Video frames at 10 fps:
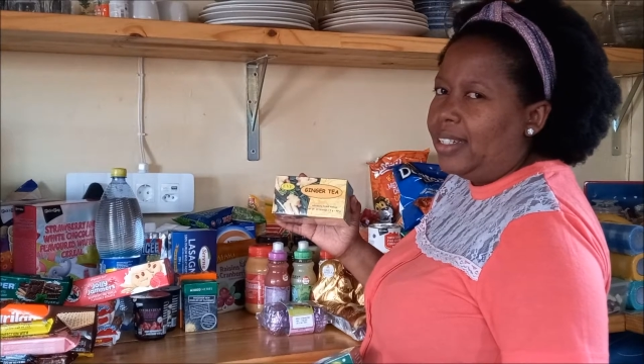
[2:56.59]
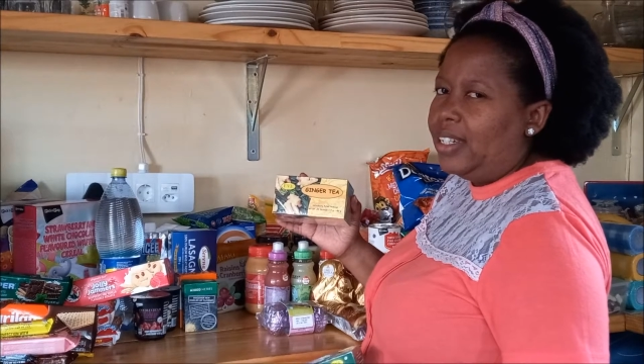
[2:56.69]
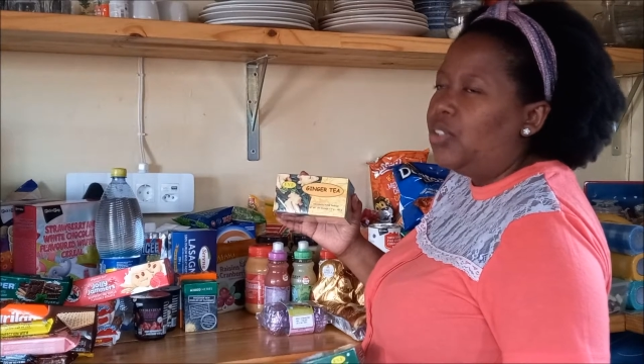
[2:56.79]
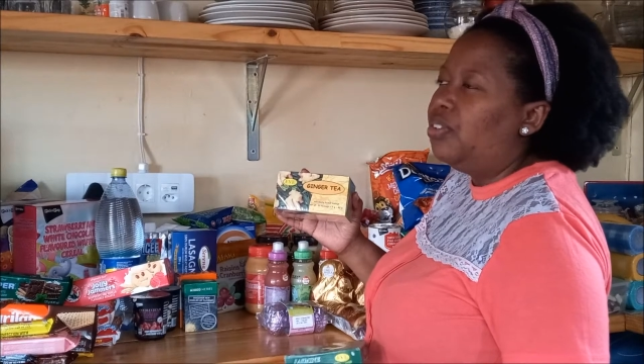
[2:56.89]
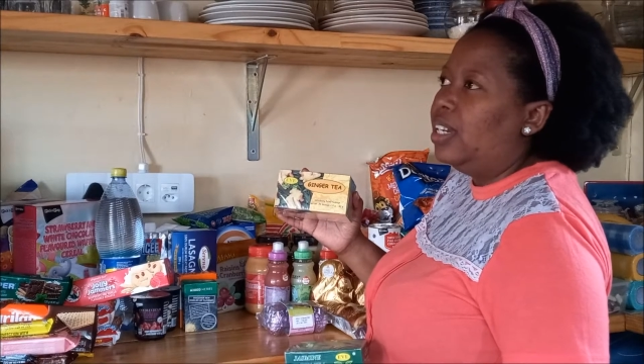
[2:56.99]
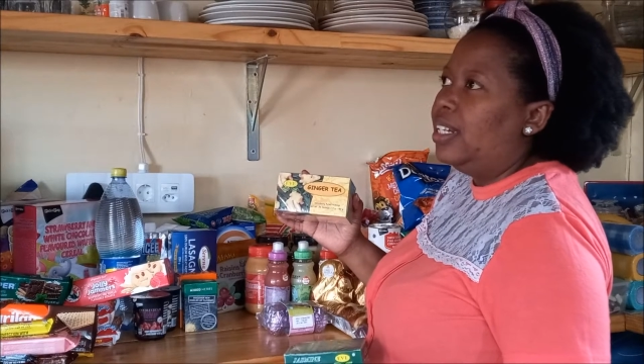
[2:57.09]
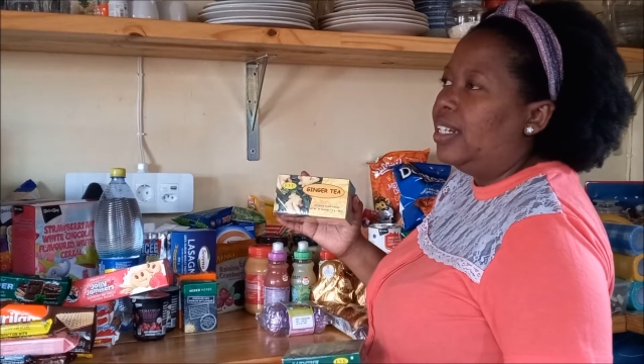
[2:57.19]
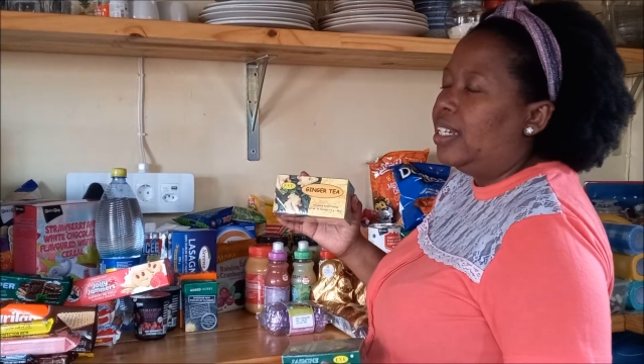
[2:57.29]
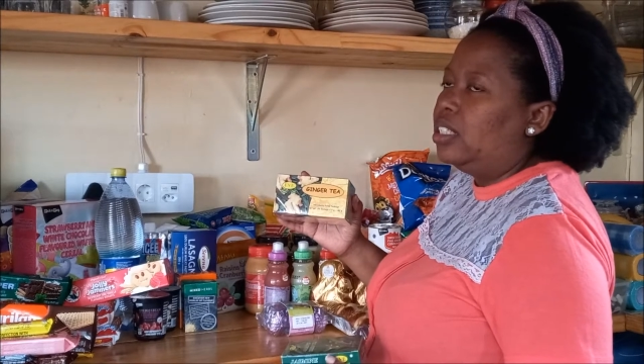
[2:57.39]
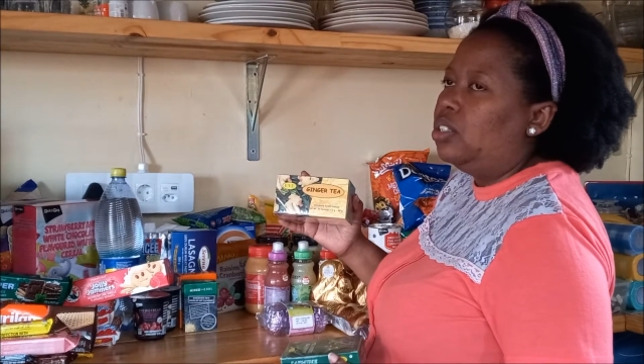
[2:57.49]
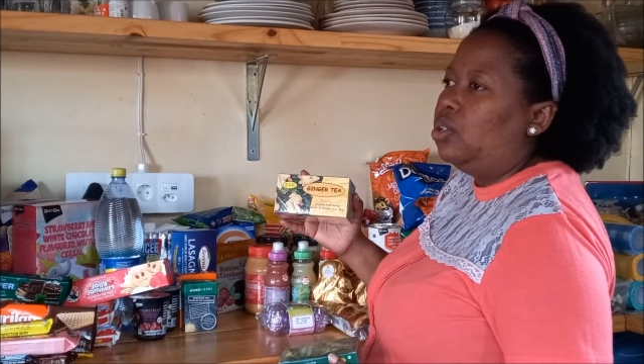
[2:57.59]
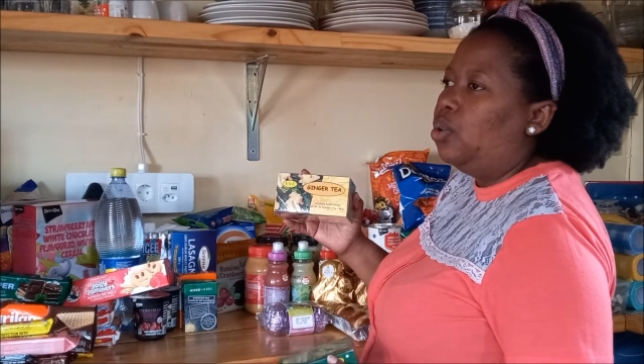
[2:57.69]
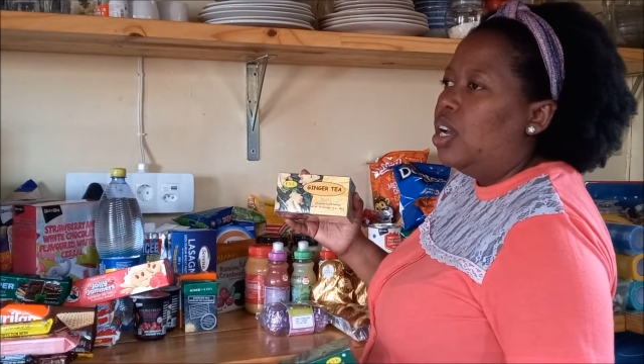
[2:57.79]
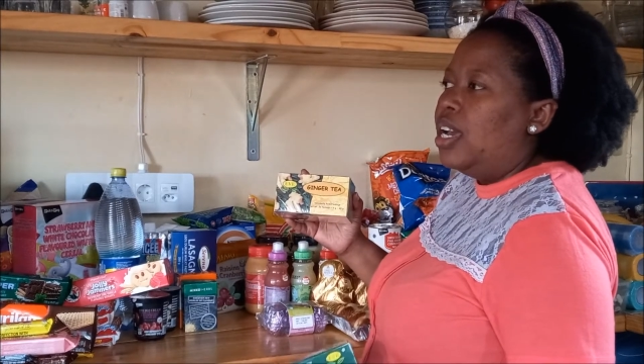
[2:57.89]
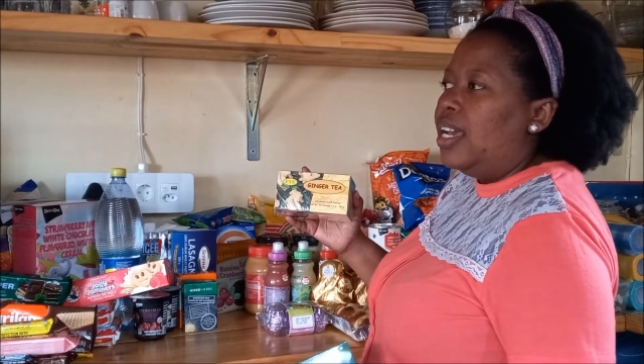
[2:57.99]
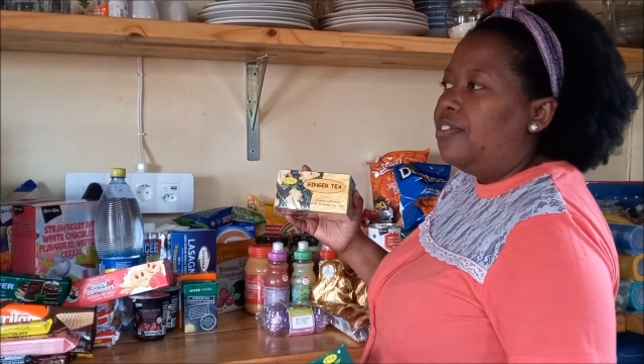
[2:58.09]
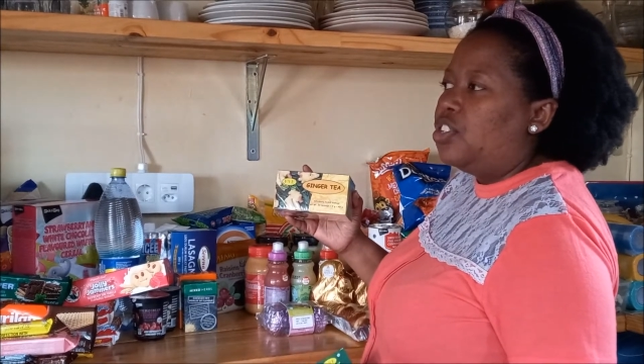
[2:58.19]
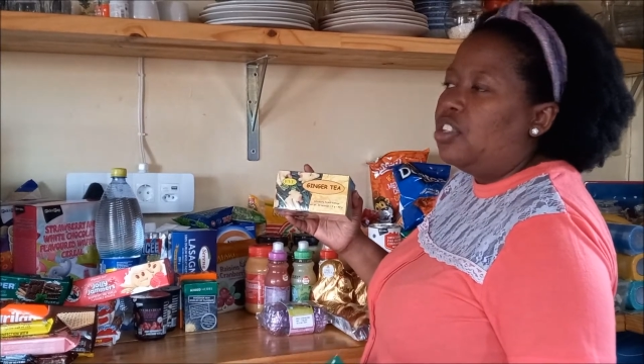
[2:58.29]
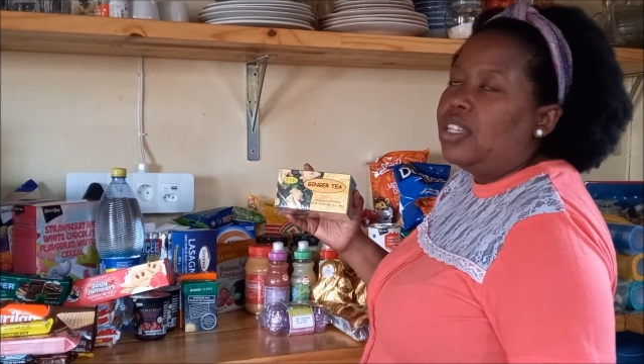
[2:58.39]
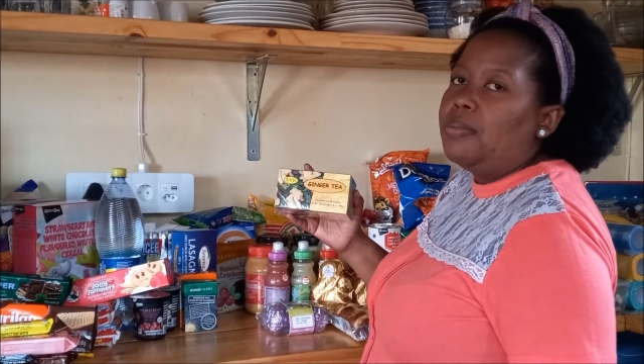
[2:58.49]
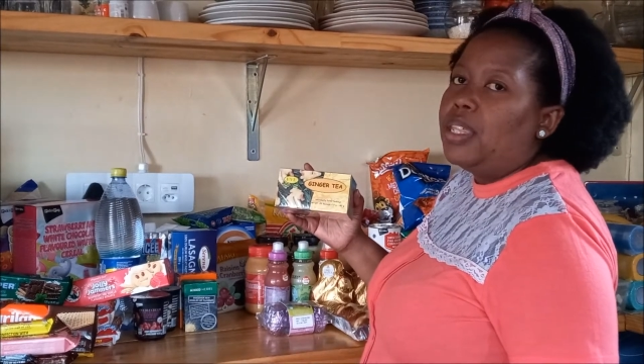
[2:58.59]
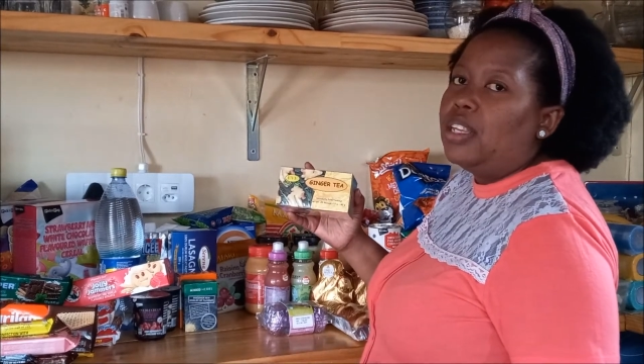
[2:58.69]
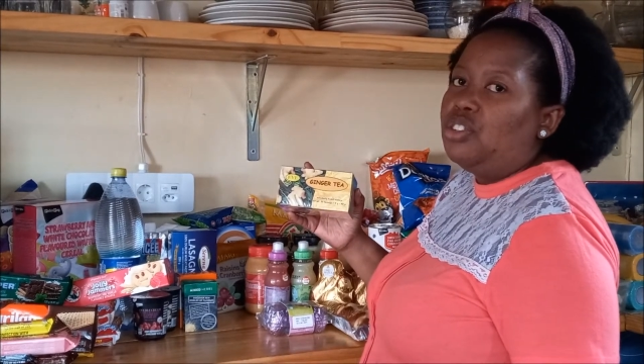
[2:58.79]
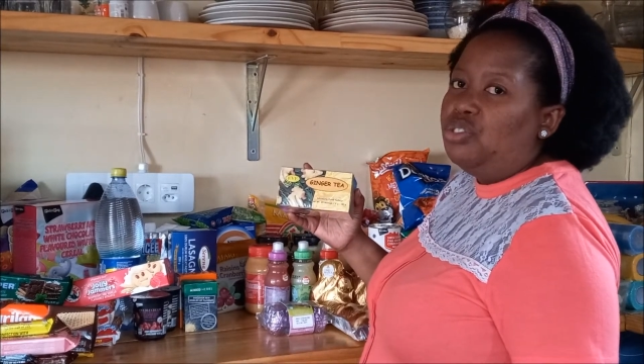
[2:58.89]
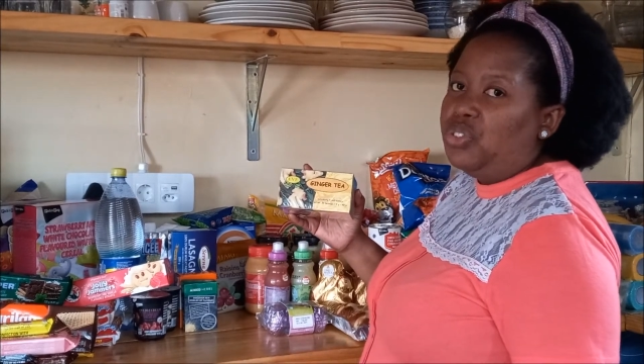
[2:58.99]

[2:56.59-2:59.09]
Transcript: It really does. So if it's not something that you've